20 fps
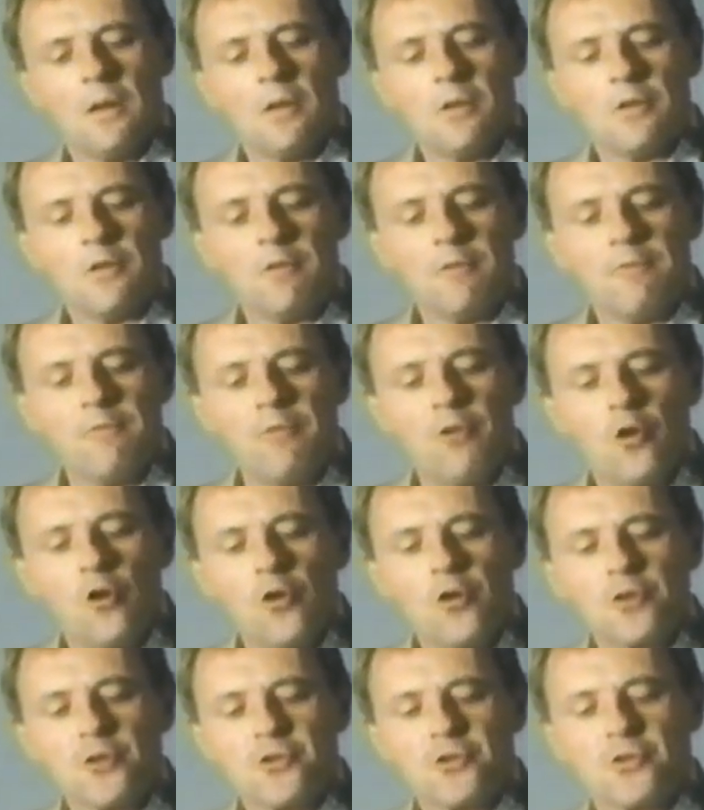The
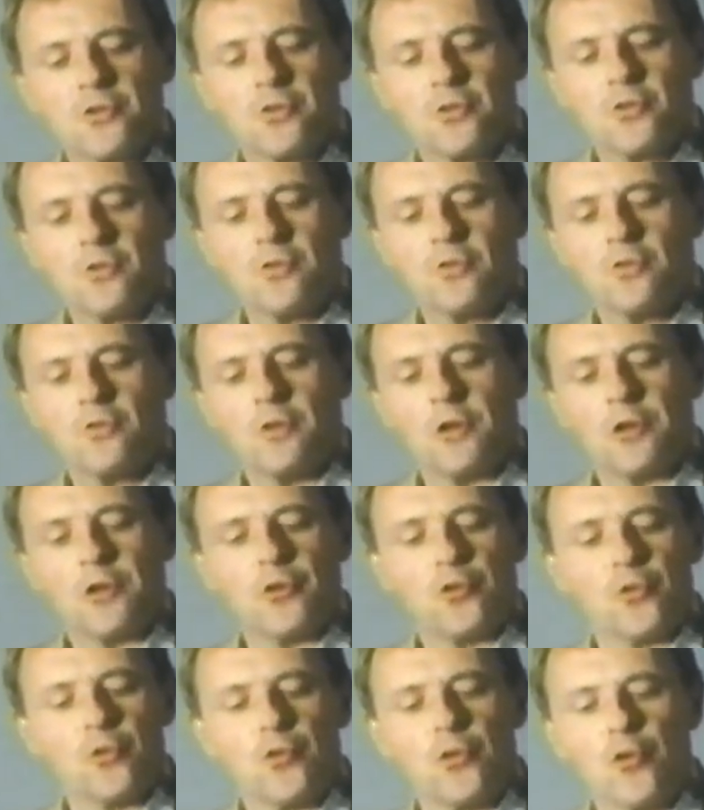force that
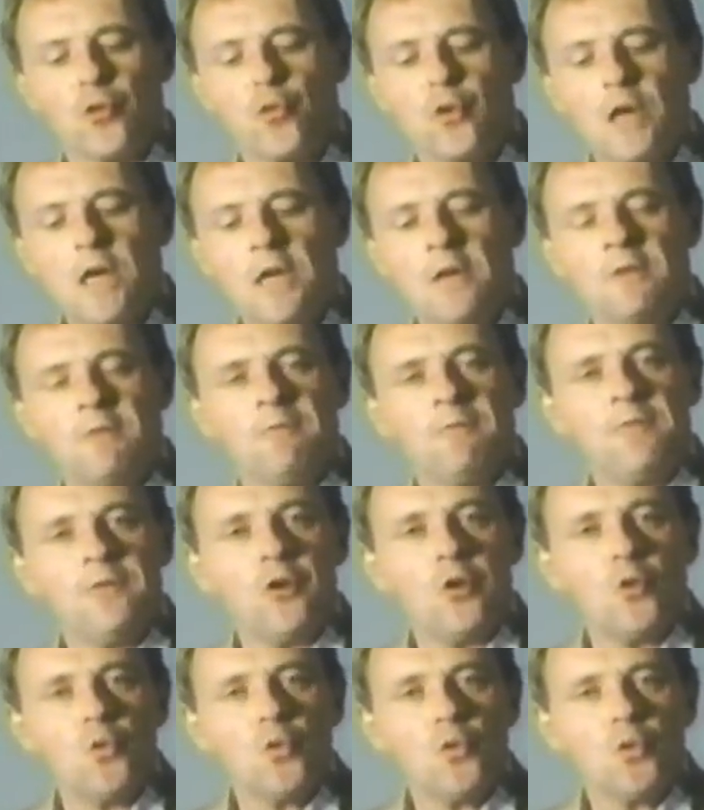through the green
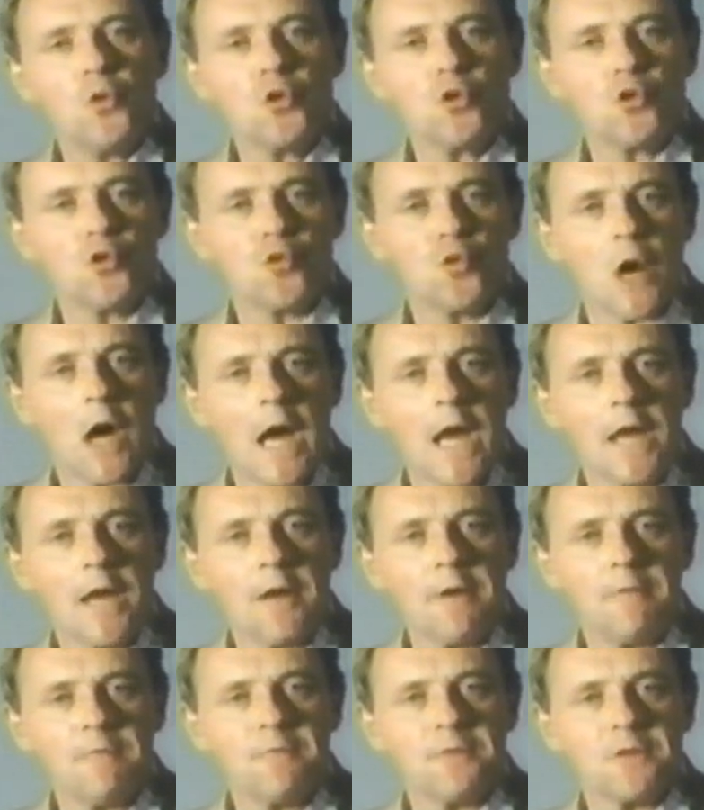fuse
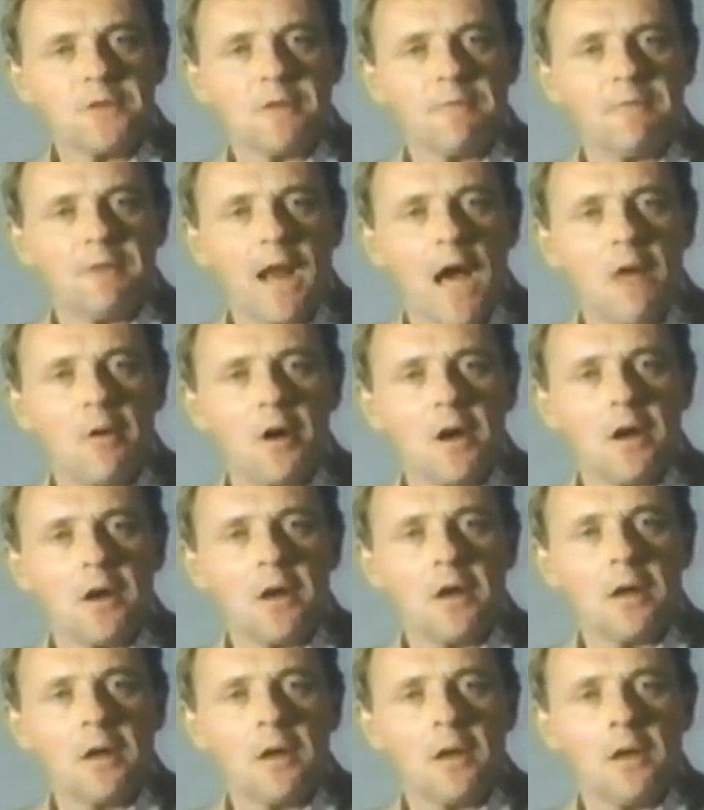drives the flower,
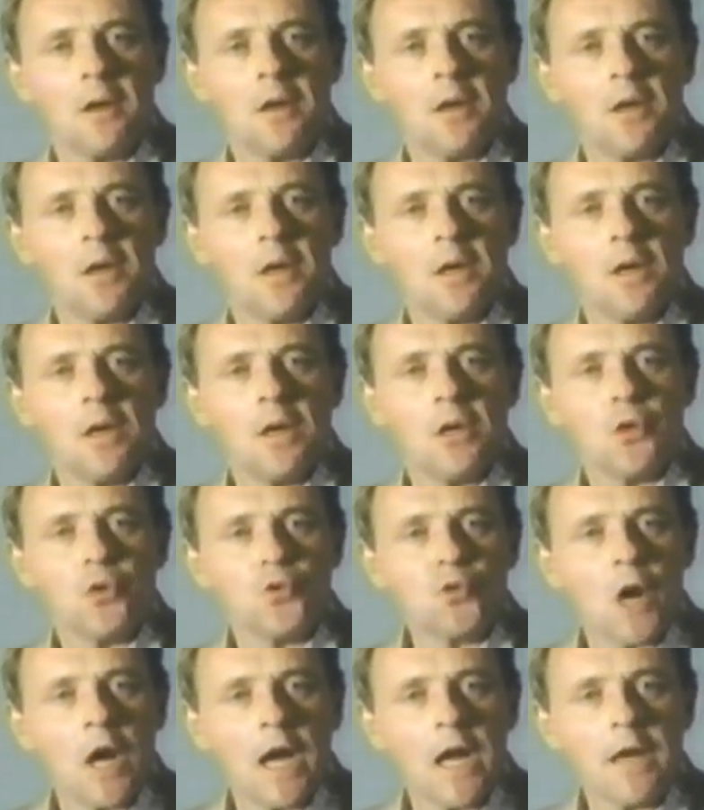
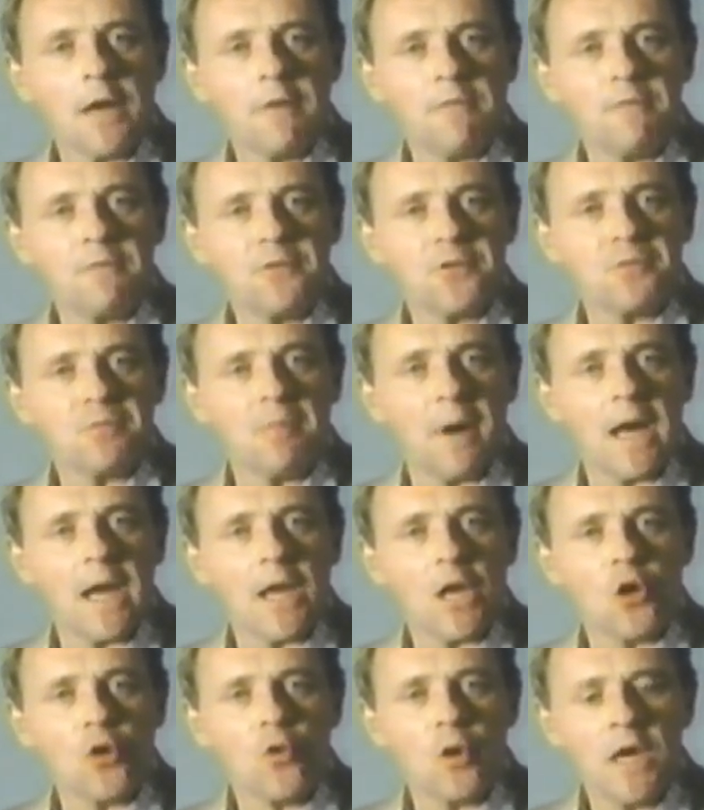drives my
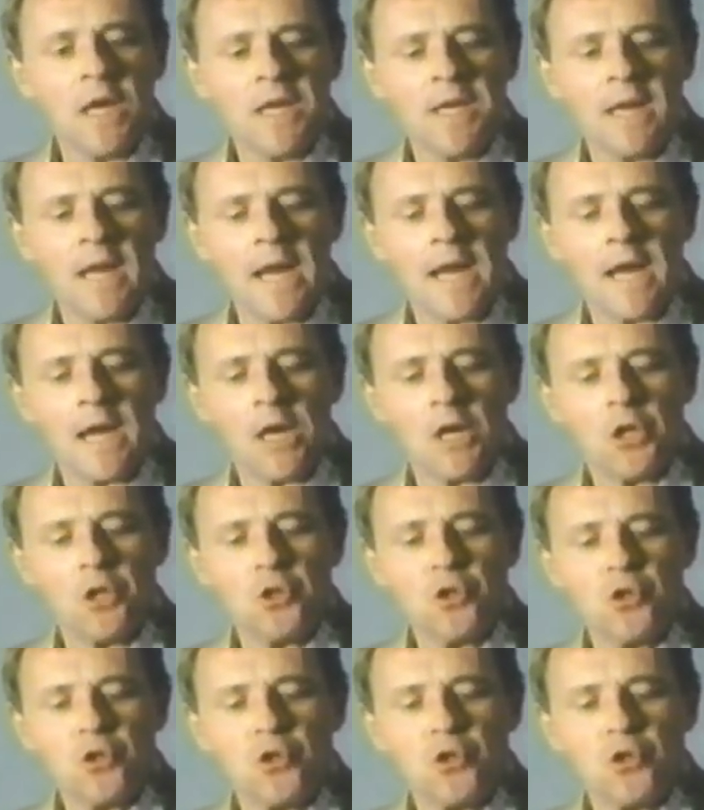green age,